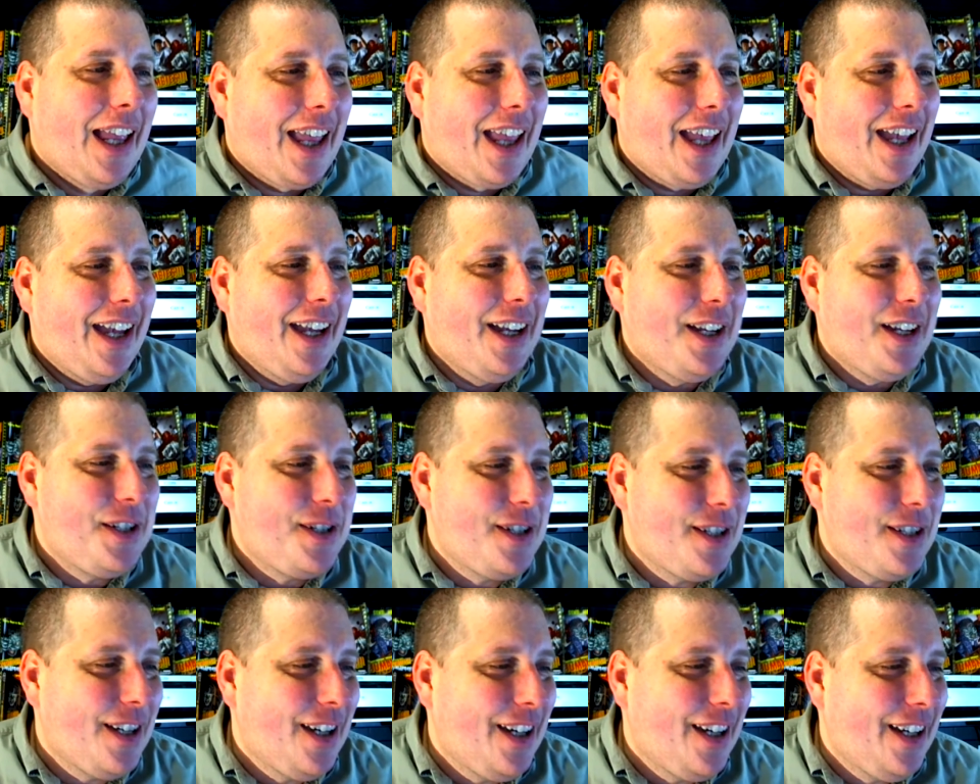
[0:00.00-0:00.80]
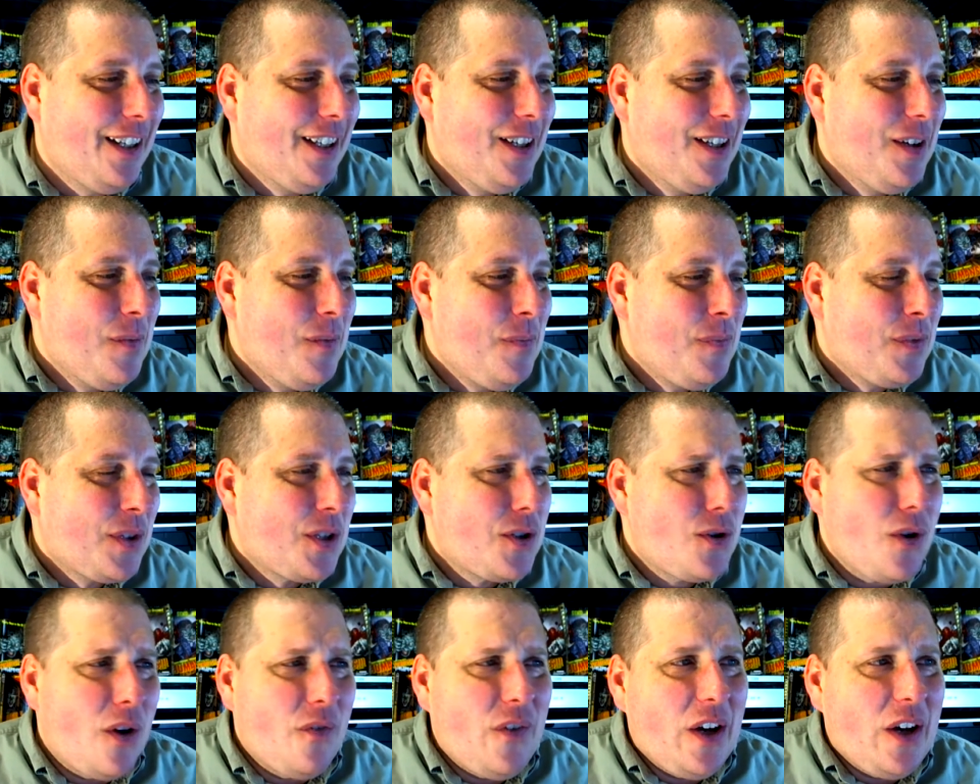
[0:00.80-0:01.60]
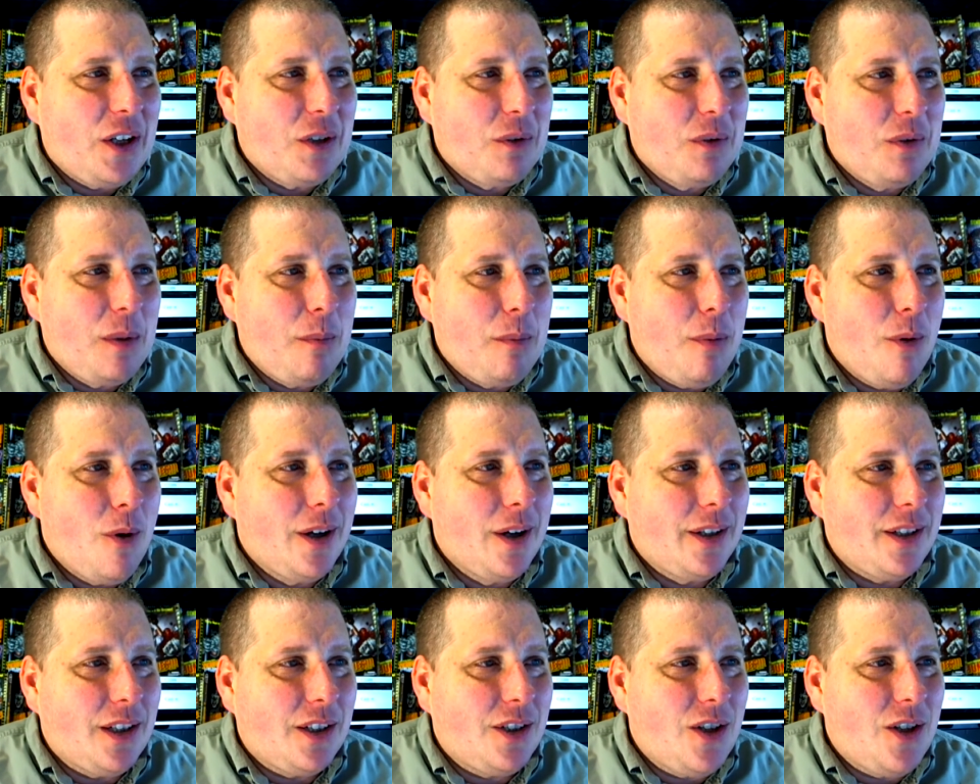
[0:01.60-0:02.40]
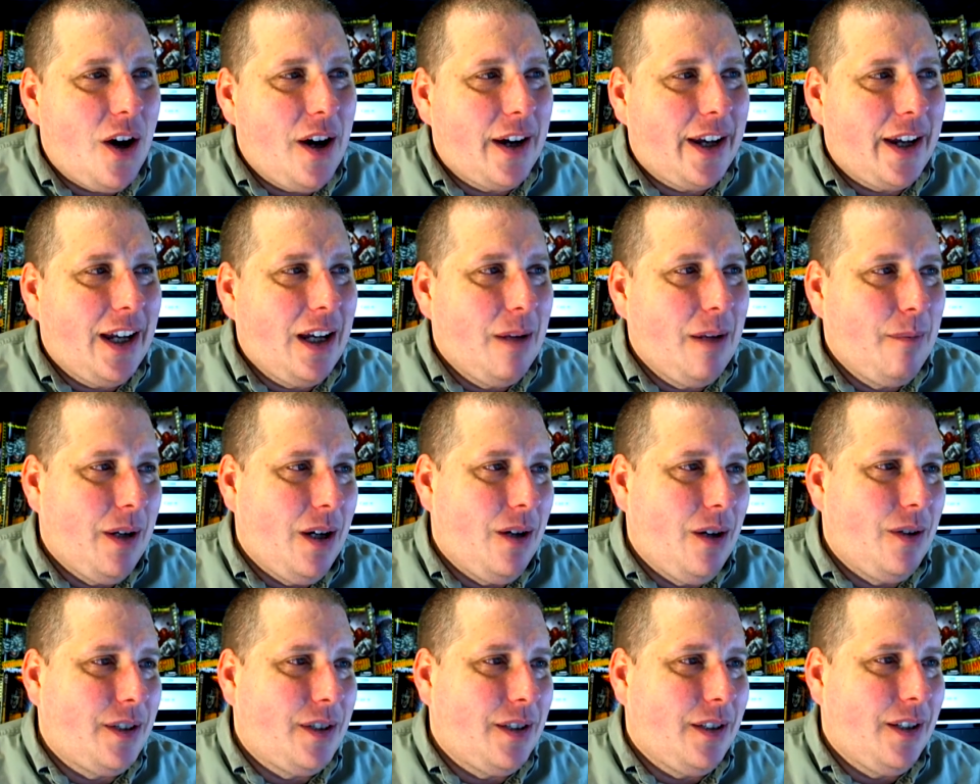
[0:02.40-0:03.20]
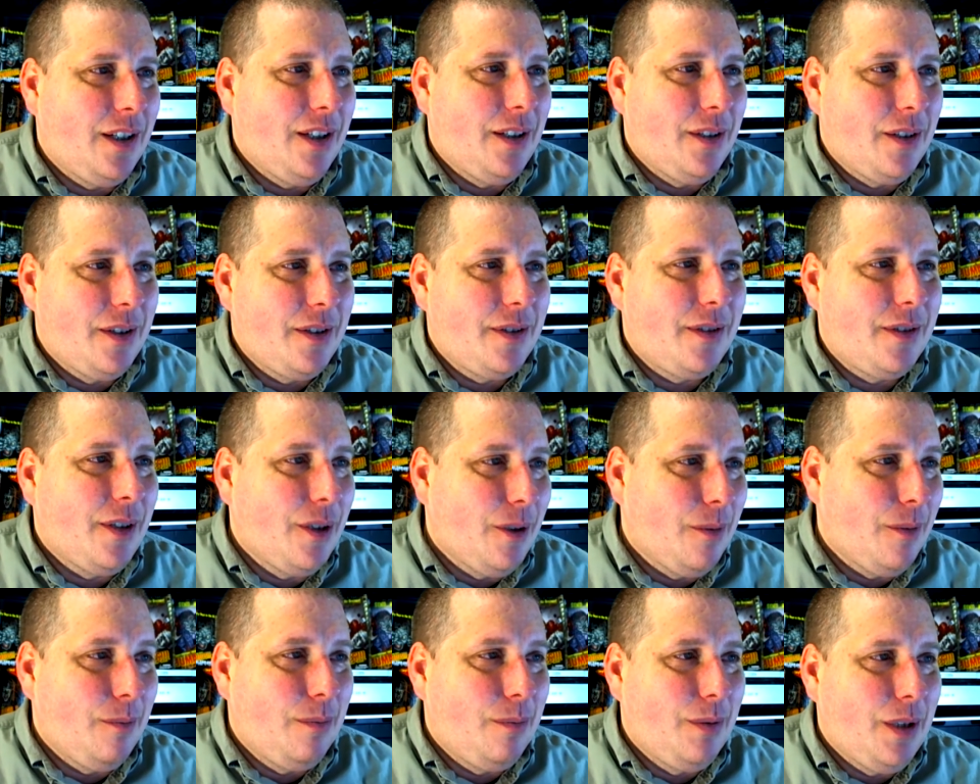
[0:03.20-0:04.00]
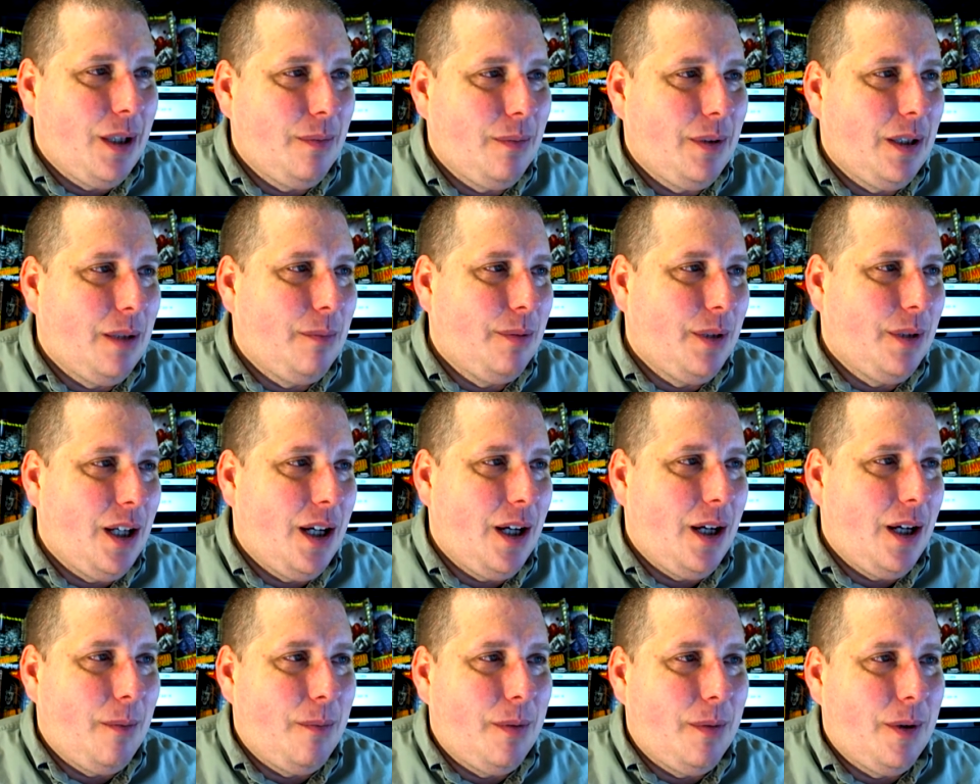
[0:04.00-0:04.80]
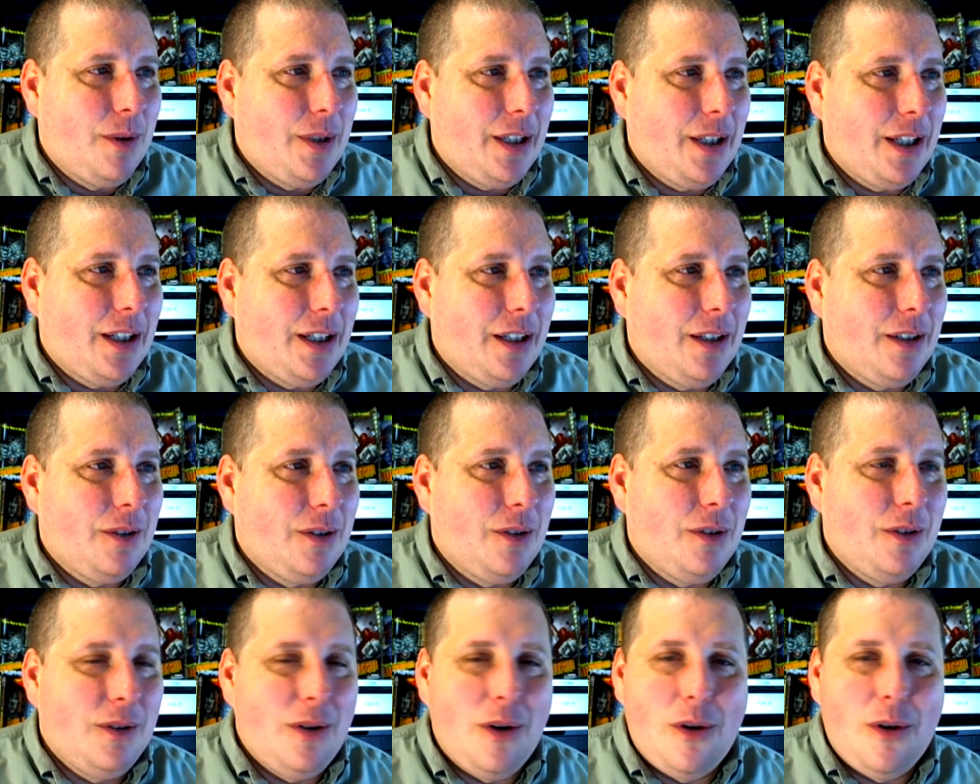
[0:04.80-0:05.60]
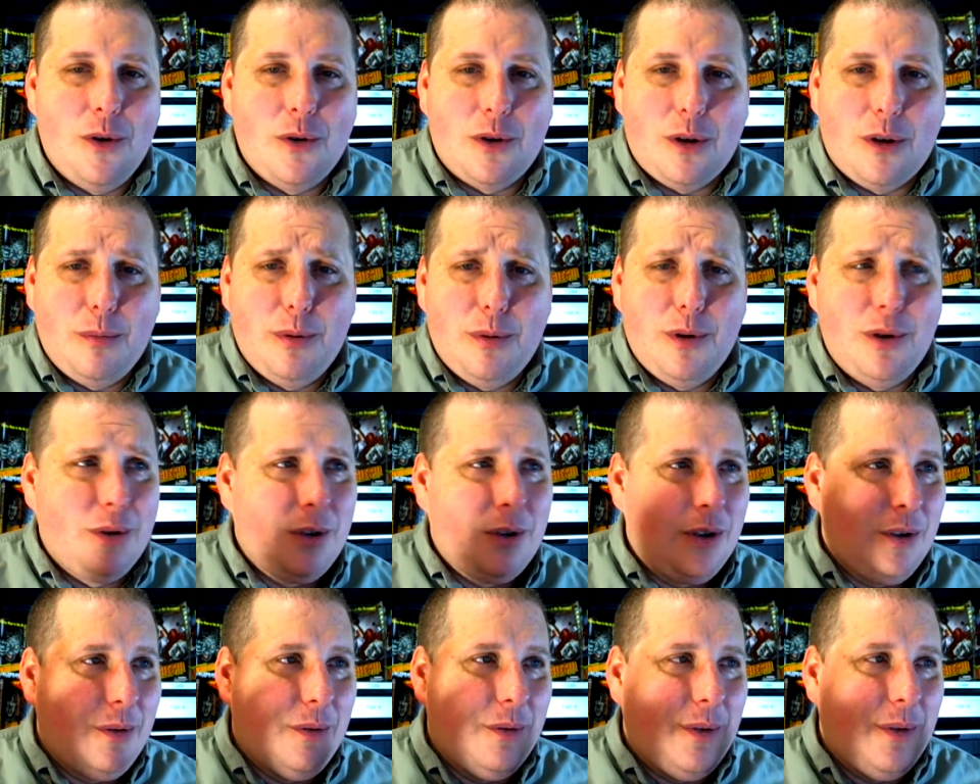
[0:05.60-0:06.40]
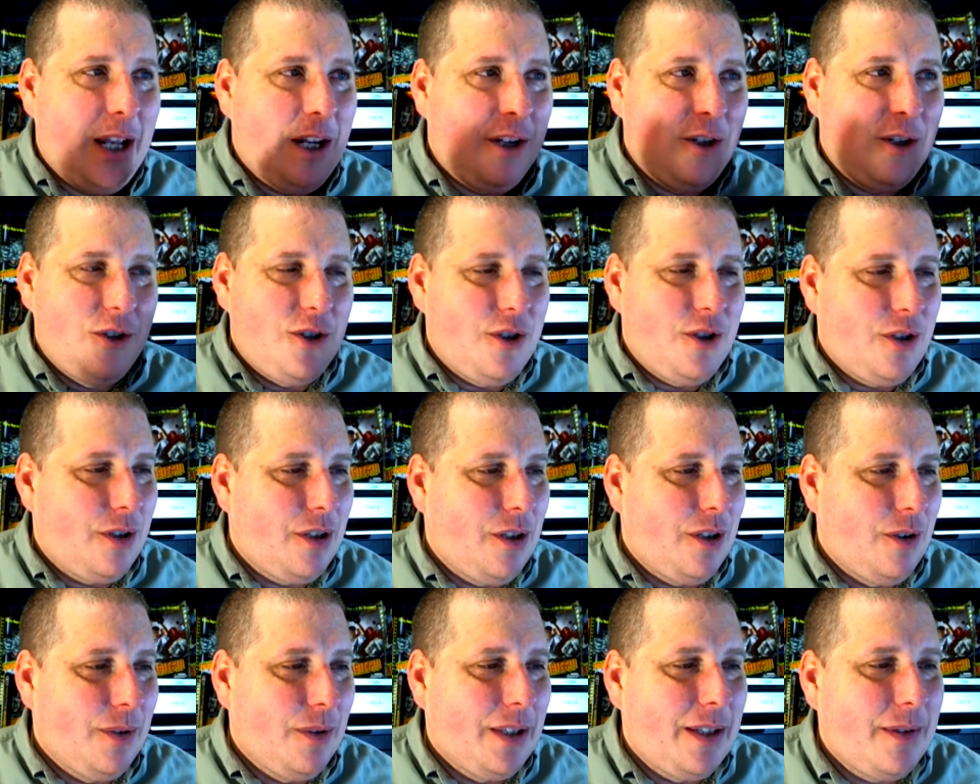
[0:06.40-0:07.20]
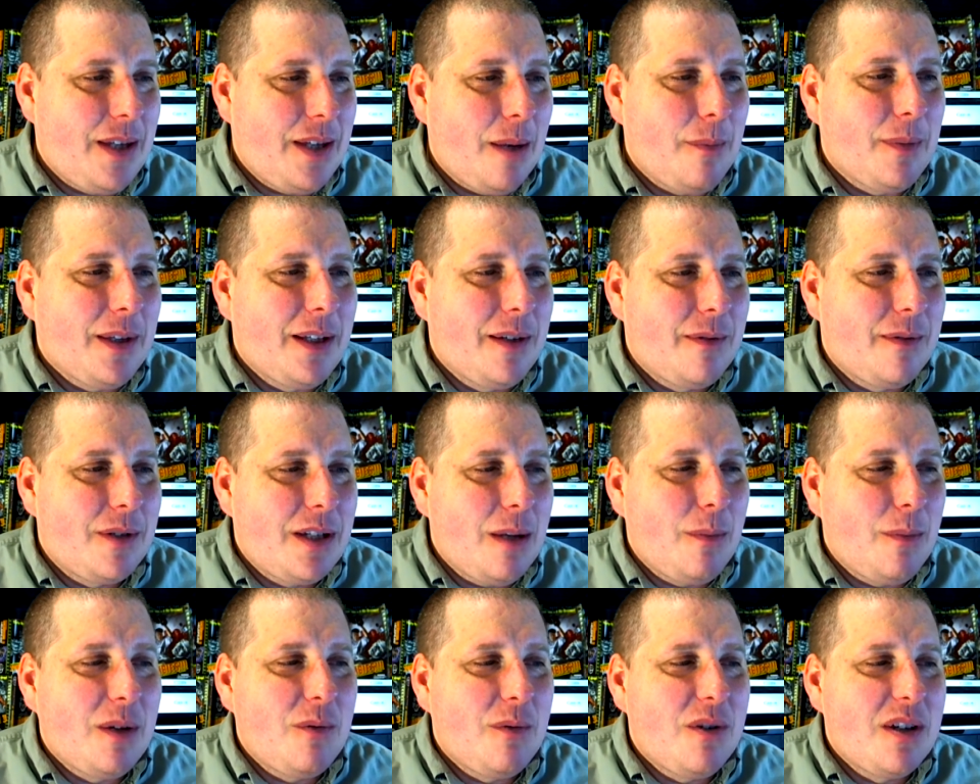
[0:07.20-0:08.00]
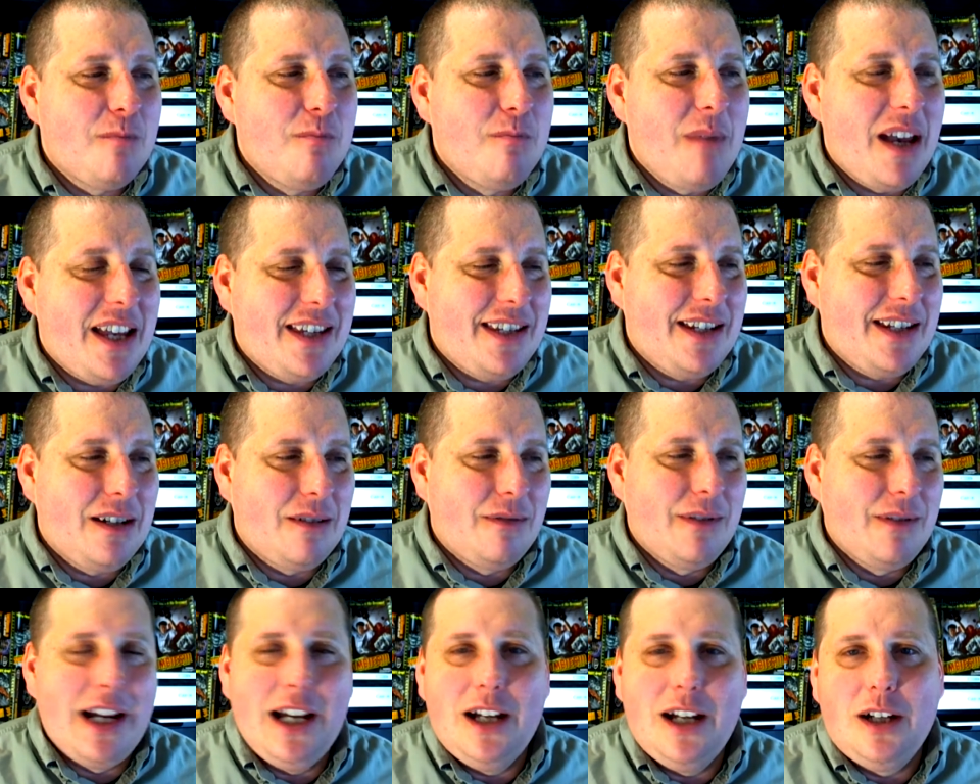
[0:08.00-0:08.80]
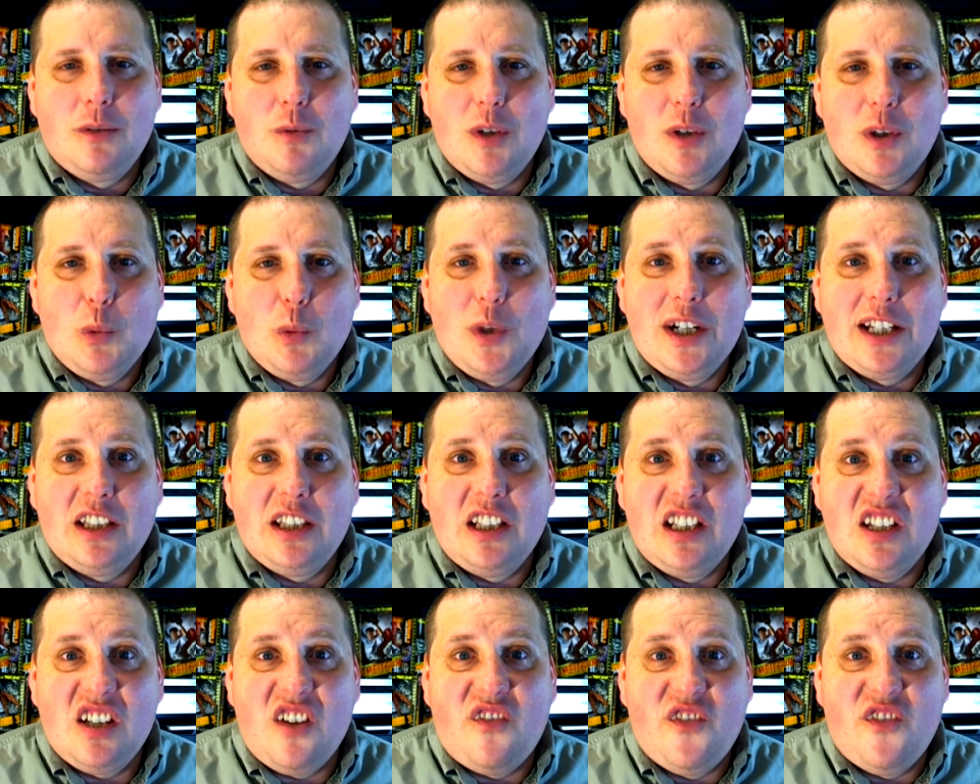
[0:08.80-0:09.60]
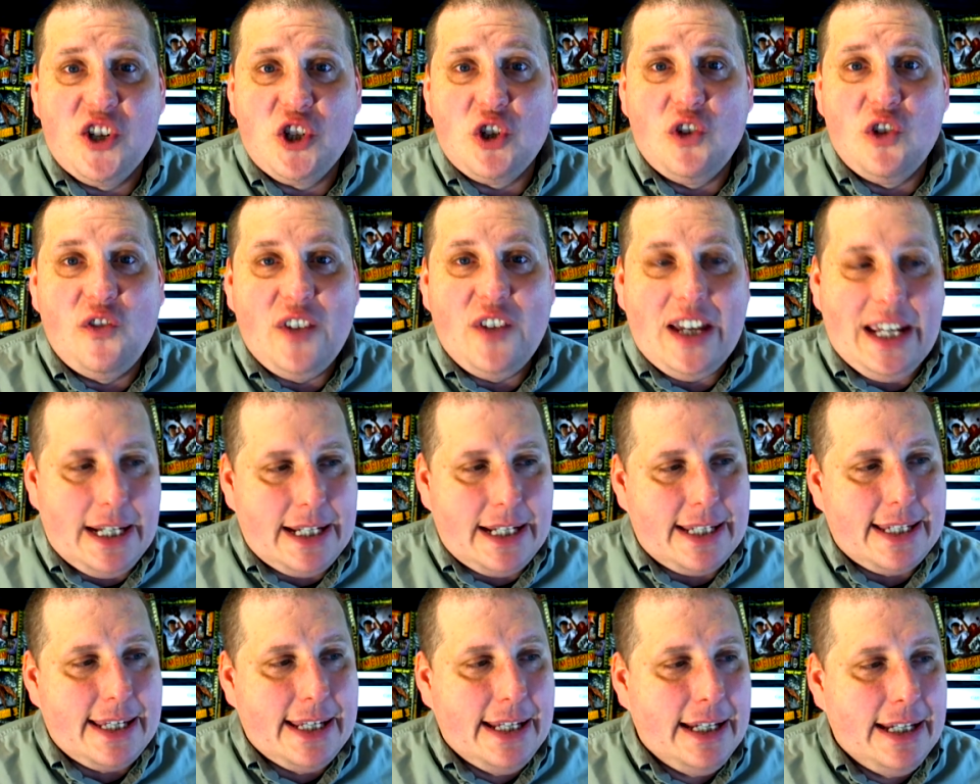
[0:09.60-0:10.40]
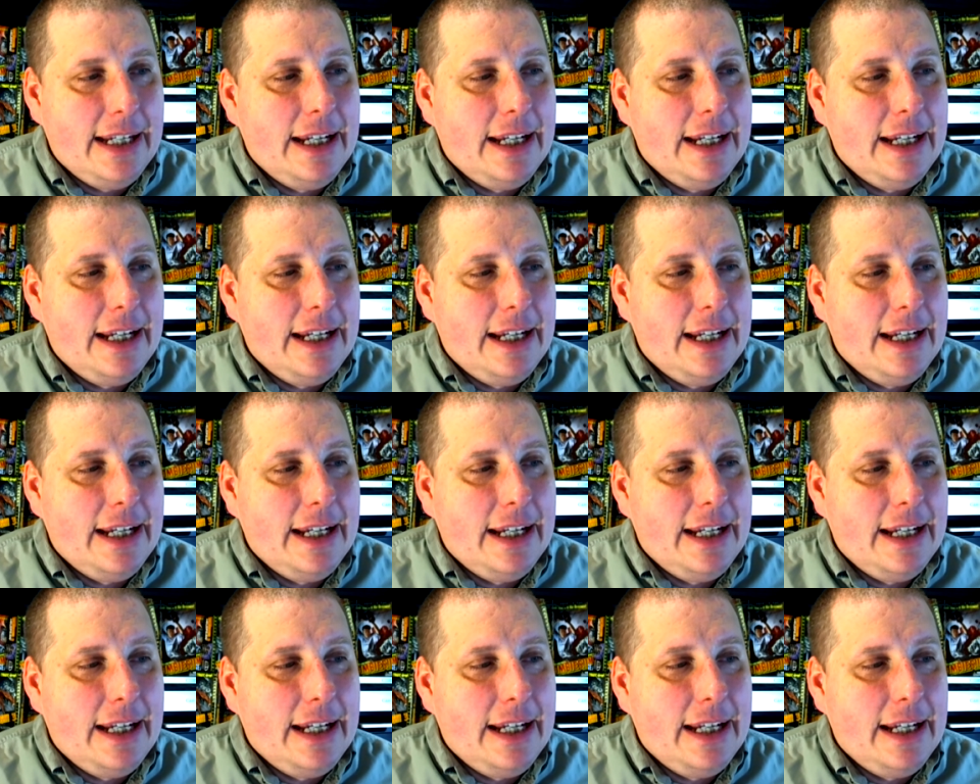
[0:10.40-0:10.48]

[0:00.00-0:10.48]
And so I found a report talking about, you know, blah, blah, blah, boating Ogopogo energy, you know, there's something, somebody was messing around with one of these official fakes.